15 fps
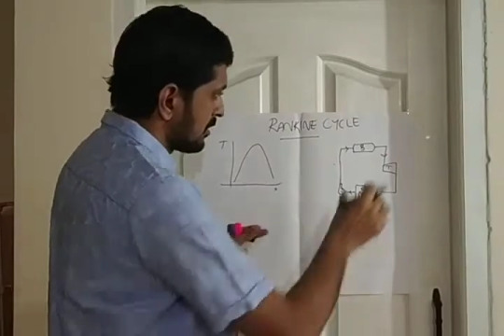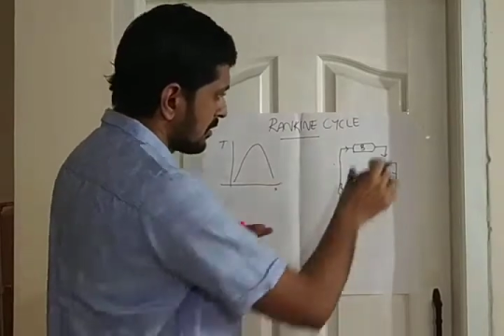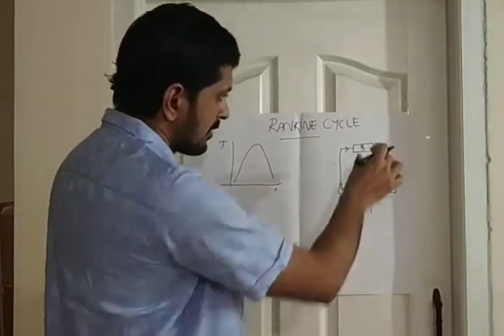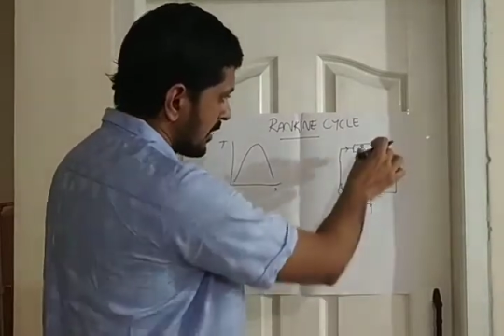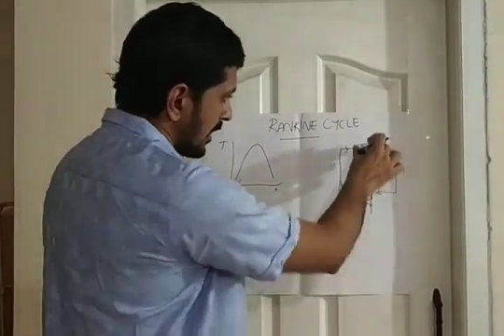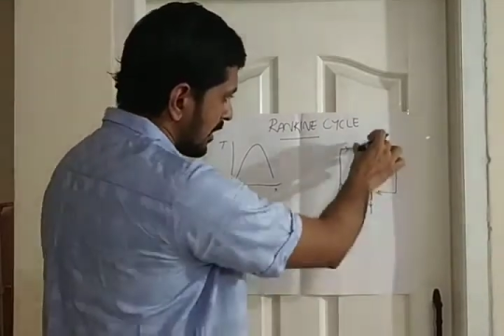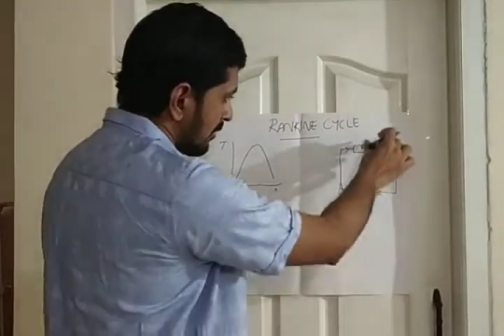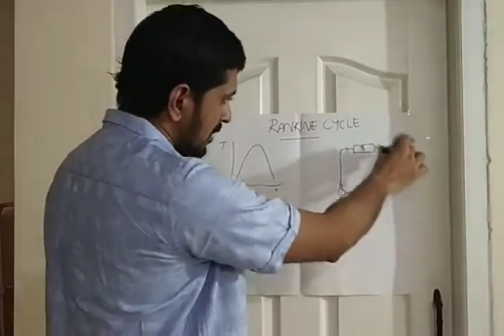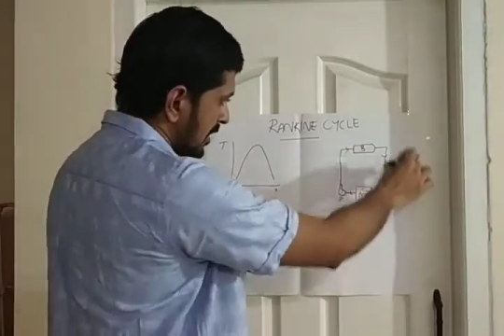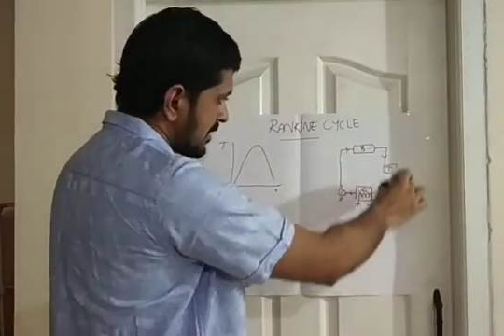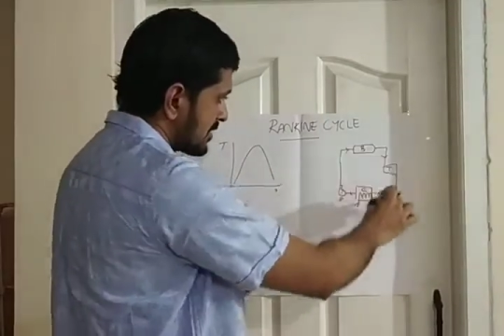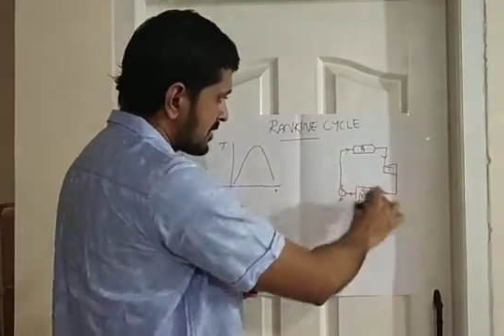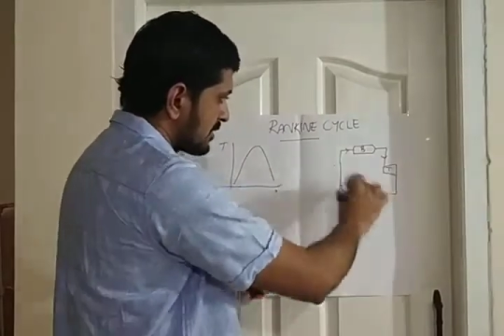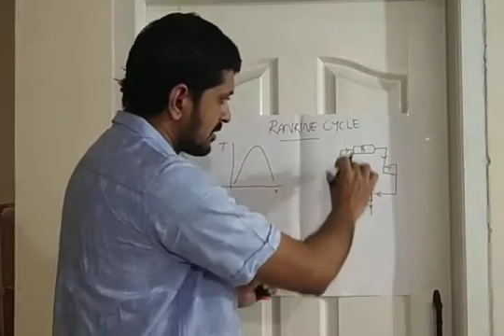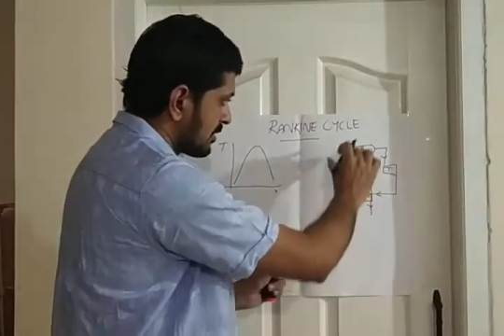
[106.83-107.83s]
taking
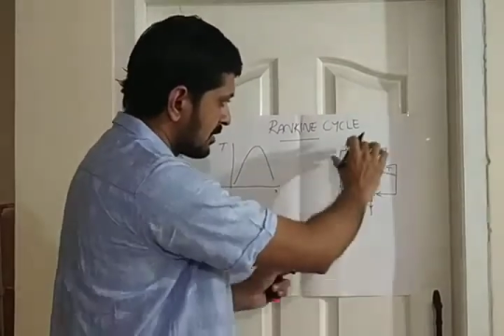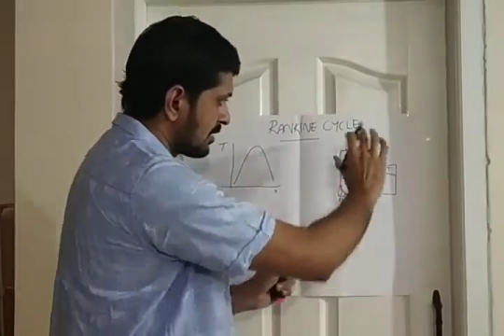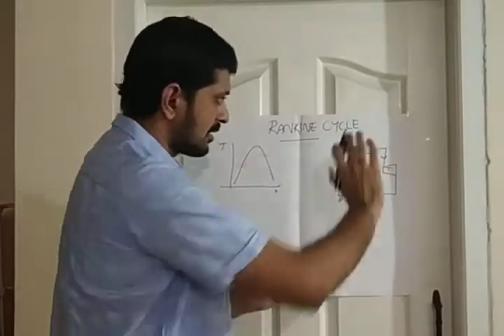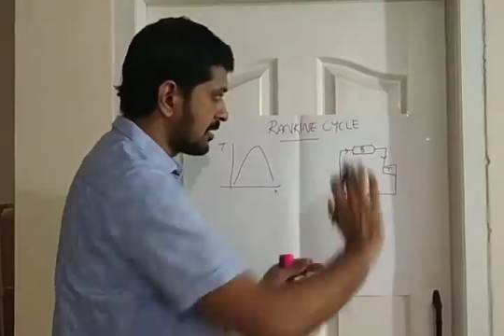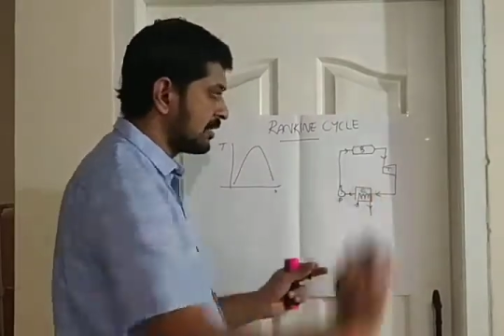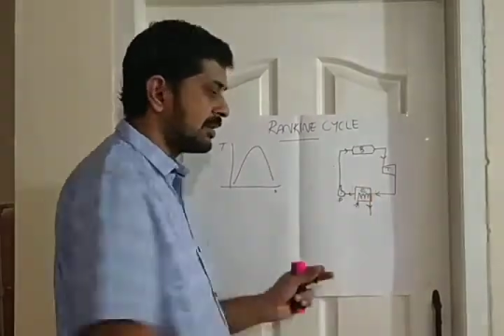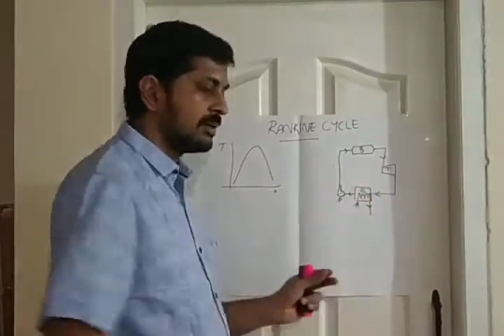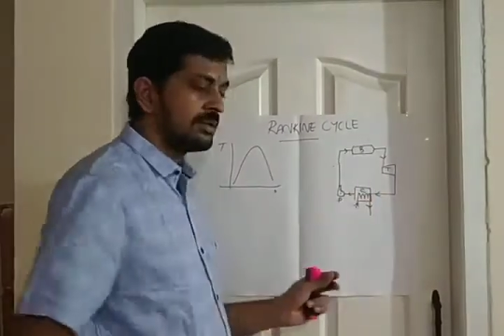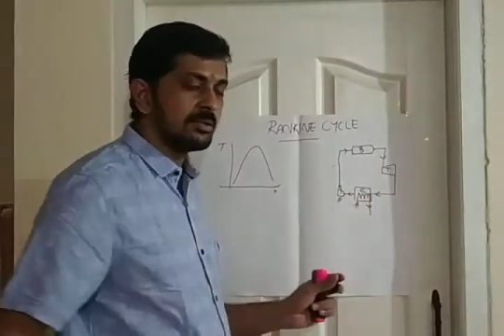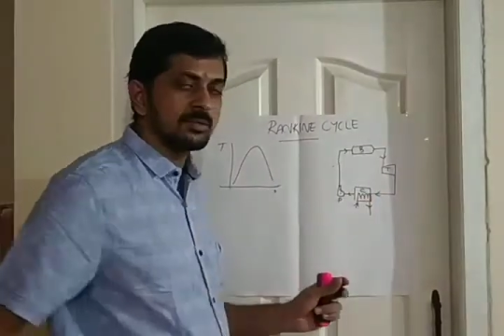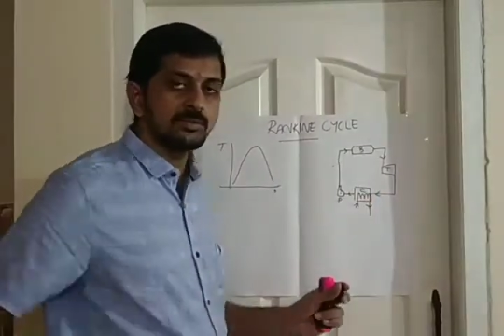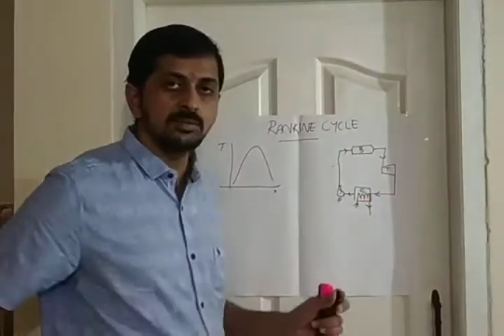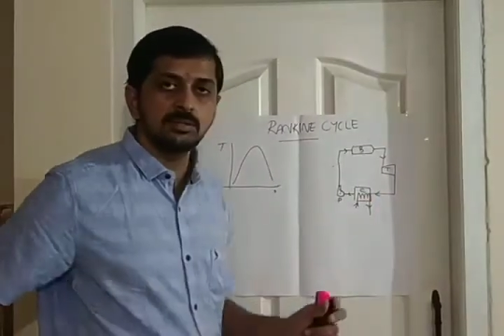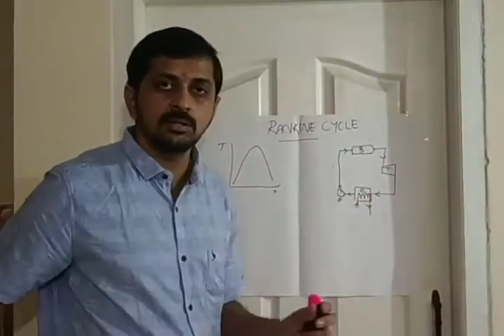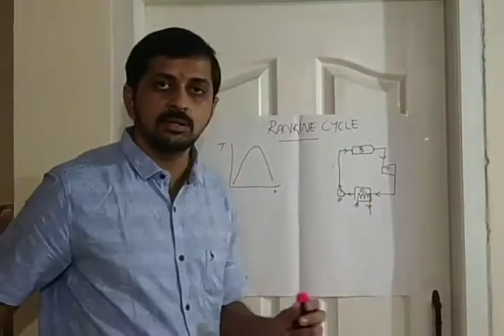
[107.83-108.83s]
place in
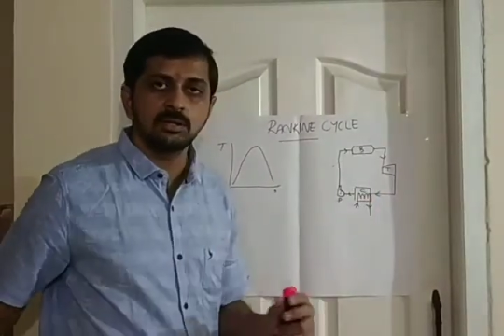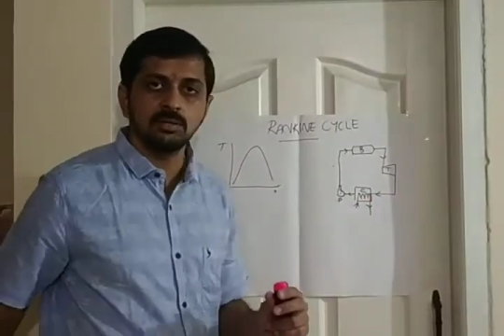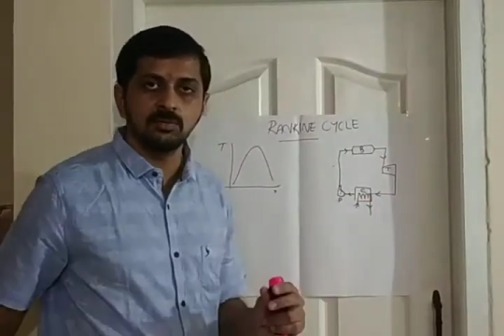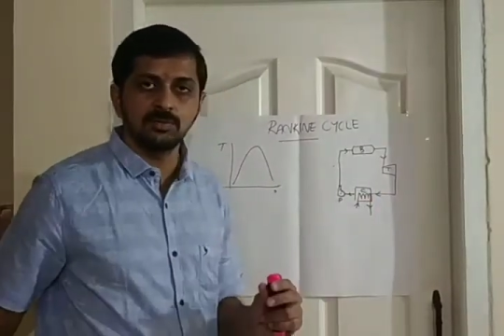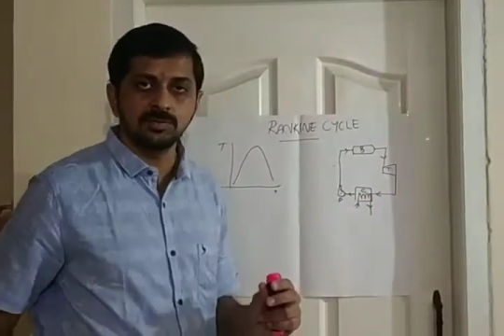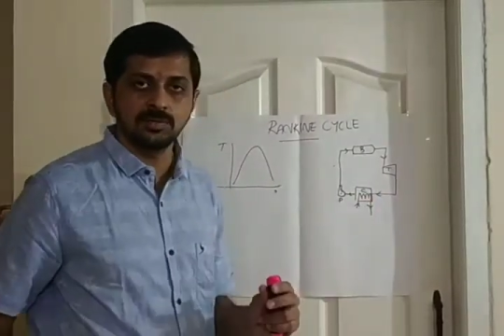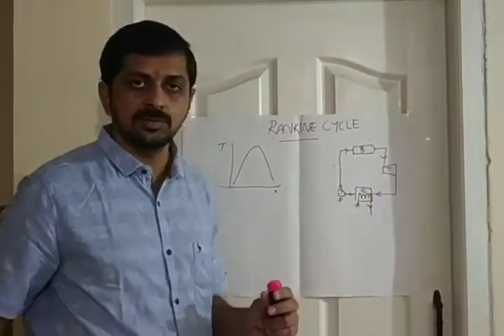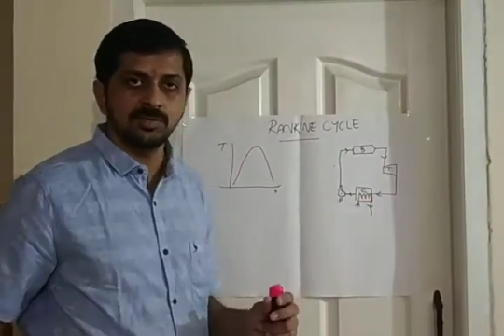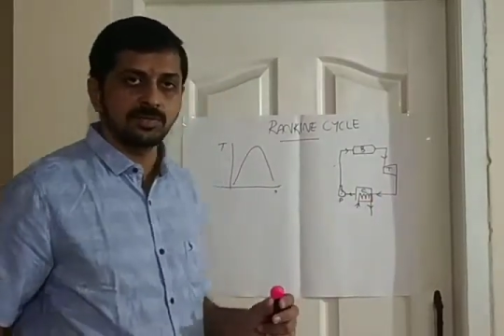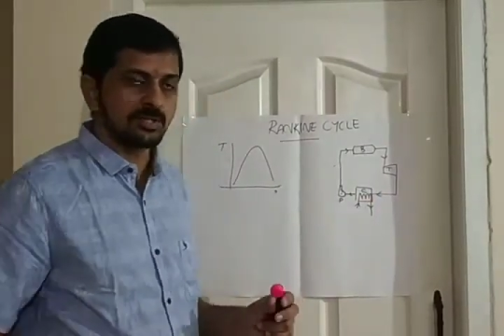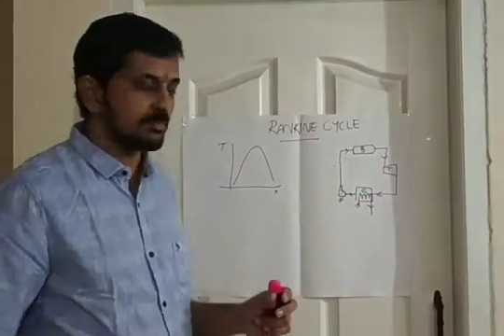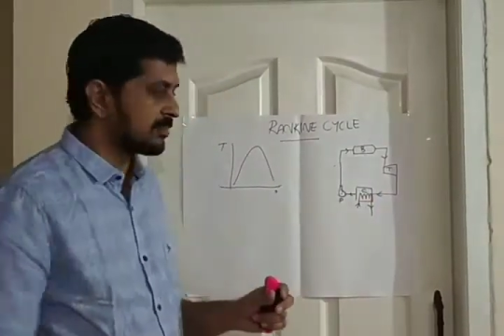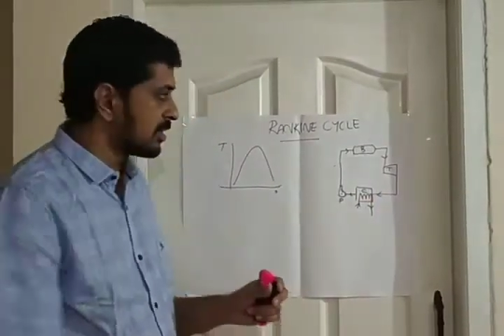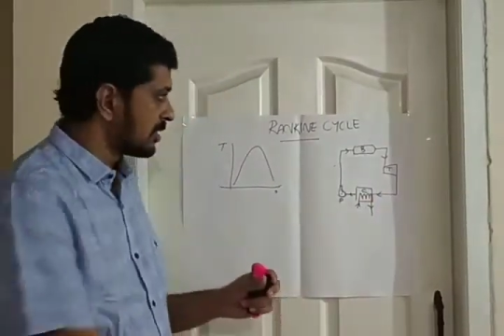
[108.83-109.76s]
this closed system.